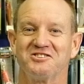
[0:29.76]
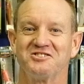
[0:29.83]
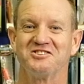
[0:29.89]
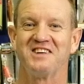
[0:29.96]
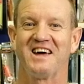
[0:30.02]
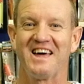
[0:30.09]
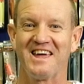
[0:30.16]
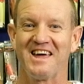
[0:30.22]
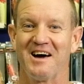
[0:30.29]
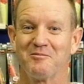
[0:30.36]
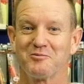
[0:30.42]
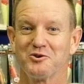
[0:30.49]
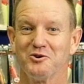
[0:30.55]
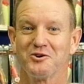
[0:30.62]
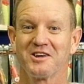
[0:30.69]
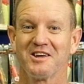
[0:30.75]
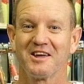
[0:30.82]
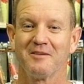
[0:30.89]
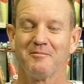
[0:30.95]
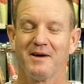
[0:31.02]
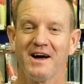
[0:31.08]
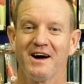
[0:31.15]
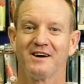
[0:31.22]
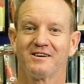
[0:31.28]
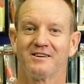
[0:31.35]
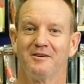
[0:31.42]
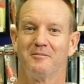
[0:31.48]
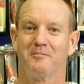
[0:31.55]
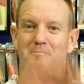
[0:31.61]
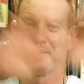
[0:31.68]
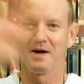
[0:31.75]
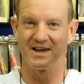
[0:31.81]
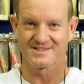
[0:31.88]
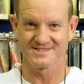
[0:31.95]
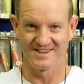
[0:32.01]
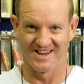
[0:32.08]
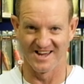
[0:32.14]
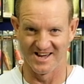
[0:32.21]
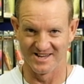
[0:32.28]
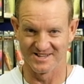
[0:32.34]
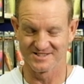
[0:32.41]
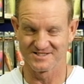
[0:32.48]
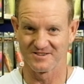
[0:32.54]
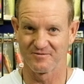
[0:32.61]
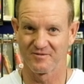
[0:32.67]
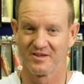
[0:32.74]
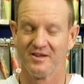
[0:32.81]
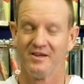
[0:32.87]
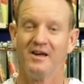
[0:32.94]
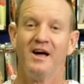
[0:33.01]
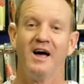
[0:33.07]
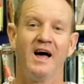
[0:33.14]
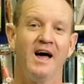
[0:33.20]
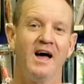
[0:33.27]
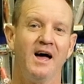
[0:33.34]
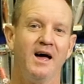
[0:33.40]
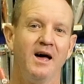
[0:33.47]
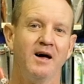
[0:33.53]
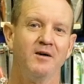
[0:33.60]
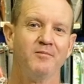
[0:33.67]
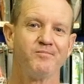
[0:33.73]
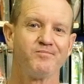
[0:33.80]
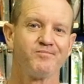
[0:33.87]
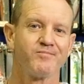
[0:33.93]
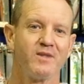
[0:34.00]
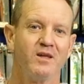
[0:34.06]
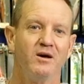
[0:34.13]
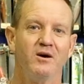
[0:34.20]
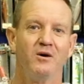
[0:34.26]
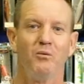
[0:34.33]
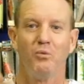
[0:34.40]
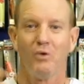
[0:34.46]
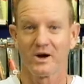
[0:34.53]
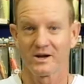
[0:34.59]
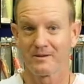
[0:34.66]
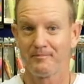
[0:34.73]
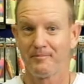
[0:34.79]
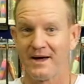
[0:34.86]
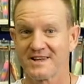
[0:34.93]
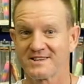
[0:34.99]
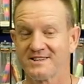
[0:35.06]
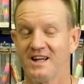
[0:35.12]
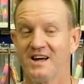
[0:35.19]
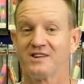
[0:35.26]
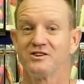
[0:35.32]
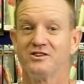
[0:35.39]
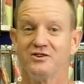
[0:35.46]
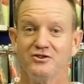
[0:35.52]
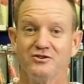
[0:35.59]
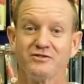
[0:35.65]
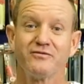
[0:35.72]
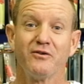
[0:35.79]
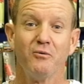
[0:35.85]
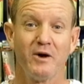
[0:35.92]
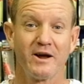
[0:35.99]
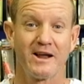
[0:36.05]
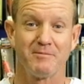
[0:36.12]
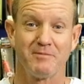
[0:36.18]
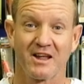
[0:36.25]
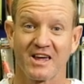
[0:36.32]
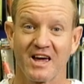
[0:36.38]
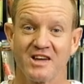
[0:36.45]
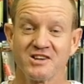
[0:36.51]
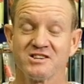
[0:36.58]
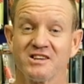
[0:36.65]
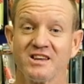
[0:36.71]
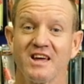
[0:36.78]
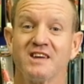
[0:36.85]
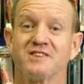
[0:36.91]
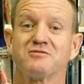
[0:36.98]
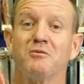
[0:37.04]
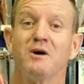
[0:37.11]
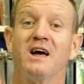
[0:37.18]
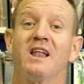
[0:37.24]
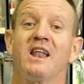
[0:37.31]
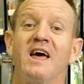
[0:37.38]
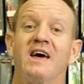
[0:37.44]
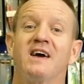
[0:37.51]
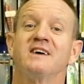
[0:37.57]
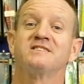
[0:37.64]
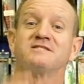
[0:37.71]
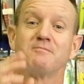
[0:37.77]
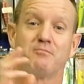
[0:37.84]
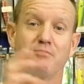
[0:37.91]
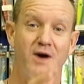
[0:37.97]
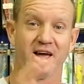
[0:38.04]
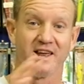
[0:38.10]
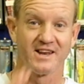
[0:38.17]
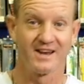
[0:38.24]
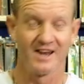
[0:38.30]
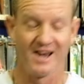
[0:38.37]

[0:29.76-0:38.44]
Today I'm talking about bass Um, what bass line to use for what application as well as braided